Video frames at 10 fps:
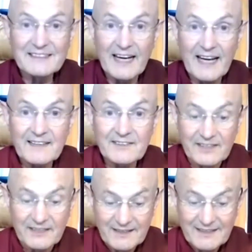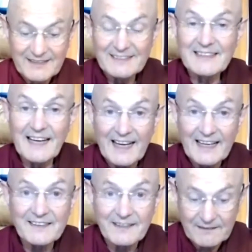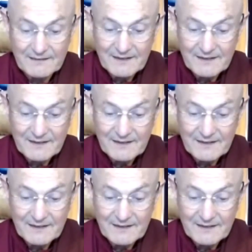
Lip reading: dead, dead,